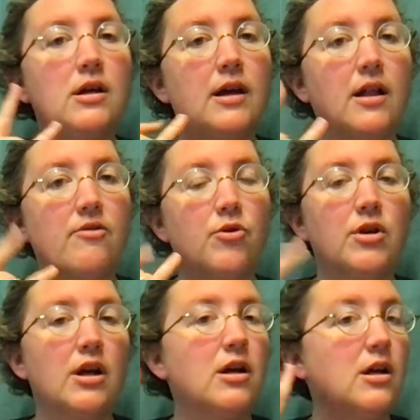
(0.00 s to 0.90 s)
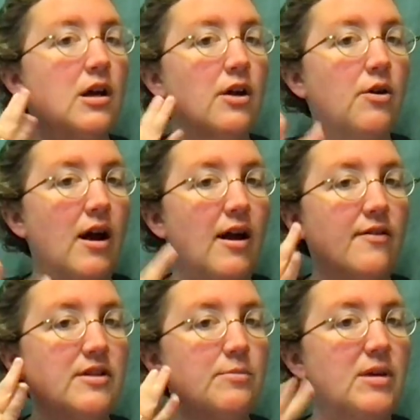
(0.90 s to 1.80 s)
California. I have
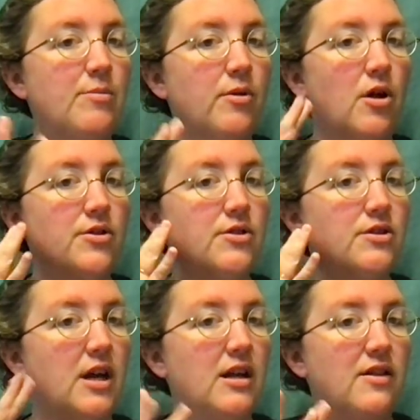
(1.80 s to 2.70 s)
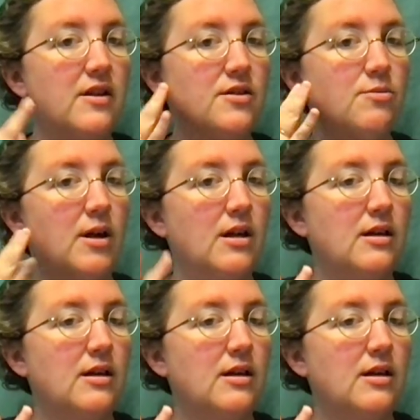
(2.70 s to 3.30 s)
seen people also sign it this way,